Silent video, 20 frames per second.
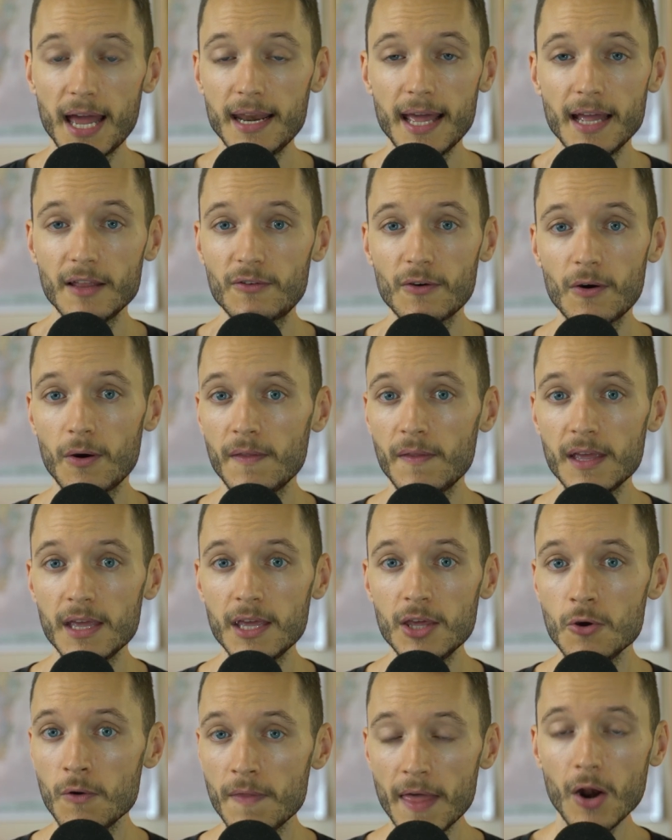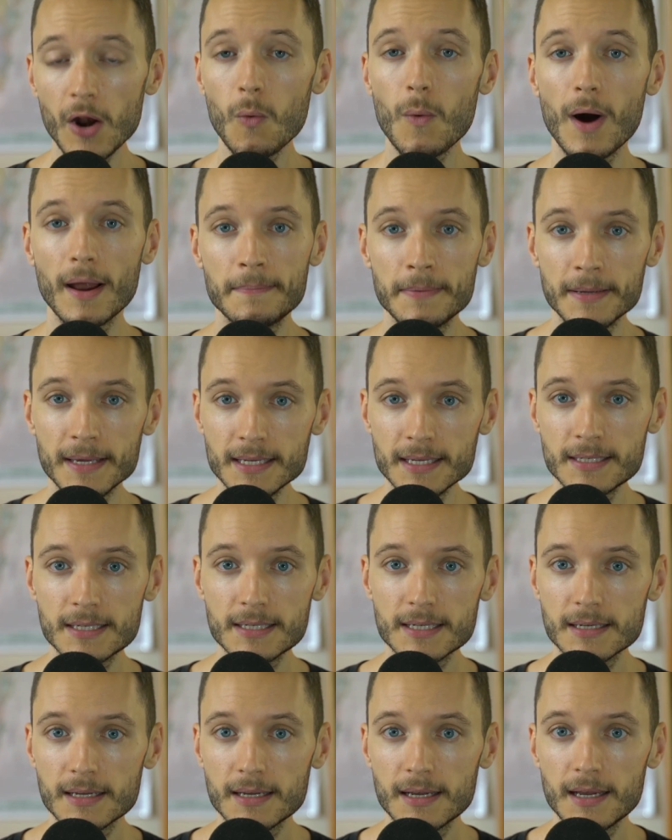NATO and the EU, they don't want peace.